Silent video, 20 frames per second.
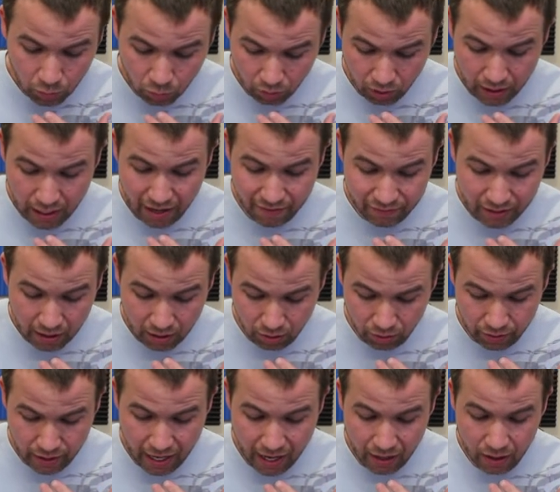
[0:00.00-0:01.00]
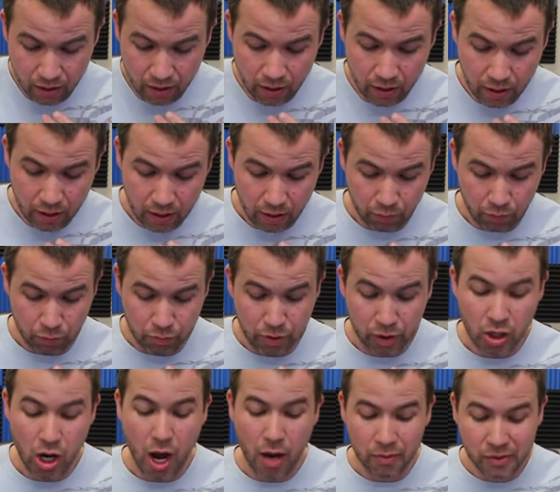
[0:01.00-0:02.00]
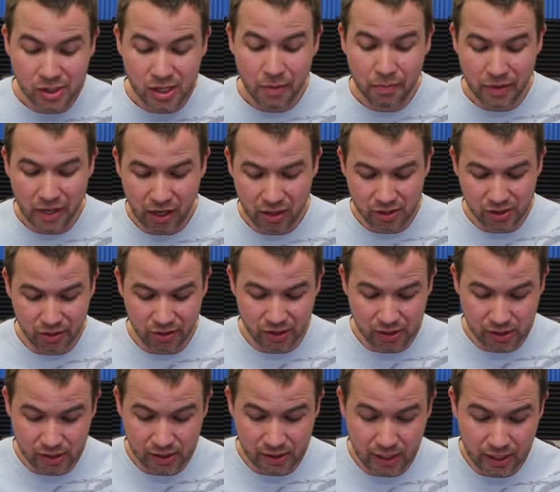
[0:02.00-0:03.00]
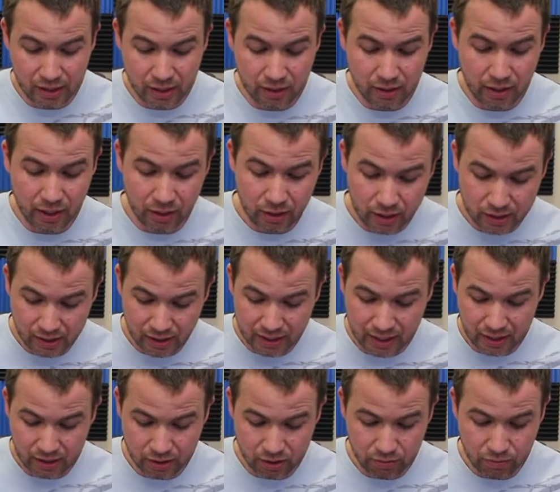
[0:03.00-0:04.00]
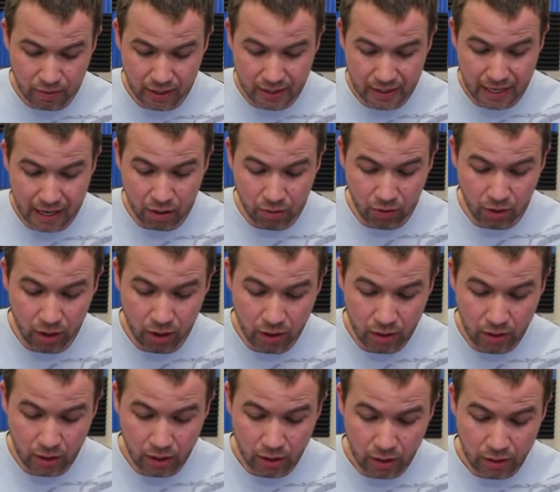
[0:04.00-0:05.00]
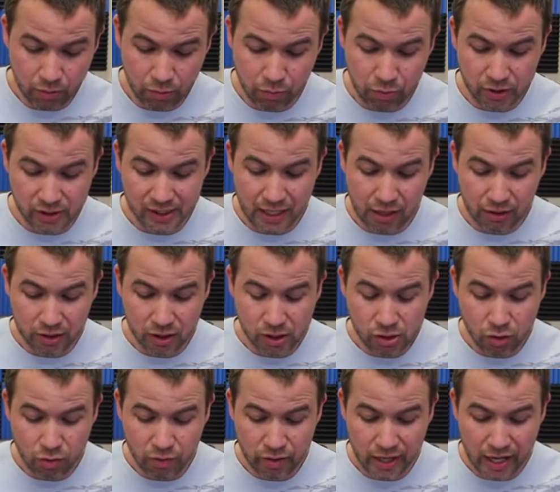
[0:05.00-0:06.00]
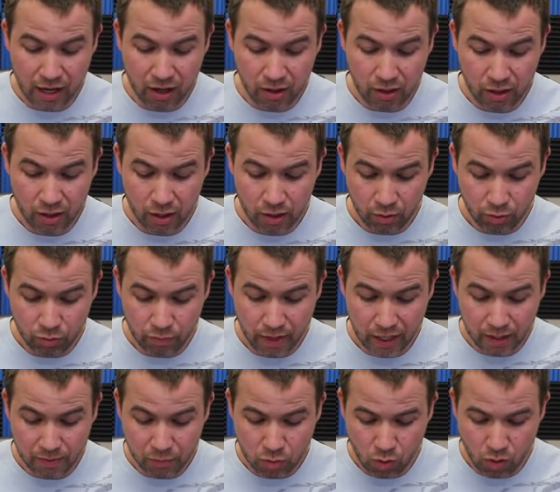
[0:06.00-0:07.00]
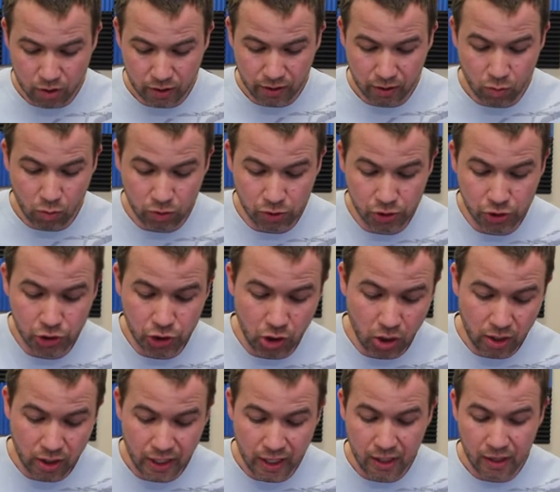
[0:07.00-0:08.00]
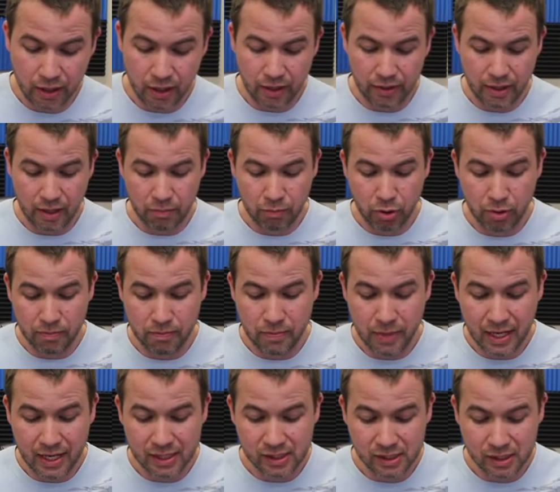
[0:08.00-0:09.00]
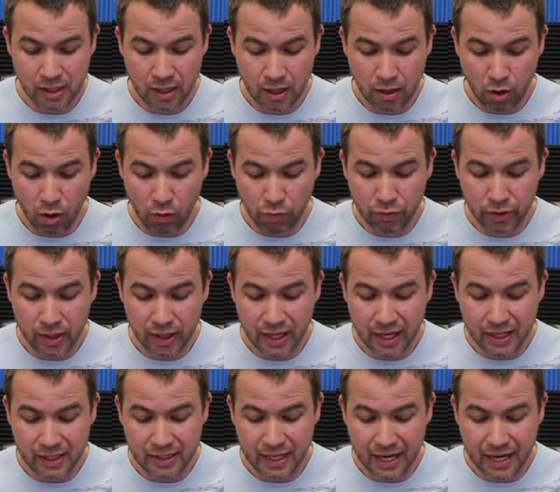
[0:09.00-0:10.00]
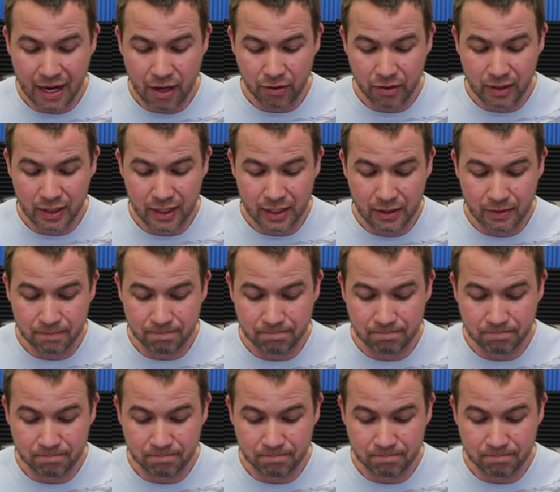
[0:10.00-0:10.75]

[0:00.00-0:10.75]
We're going to have to arrow that. And we'll put goblins up there so the stinking thing doesn't get to my tower. And we'll put skeletons over there. We'll make them go on a little journey and then put minions. Hopefully they can take out the...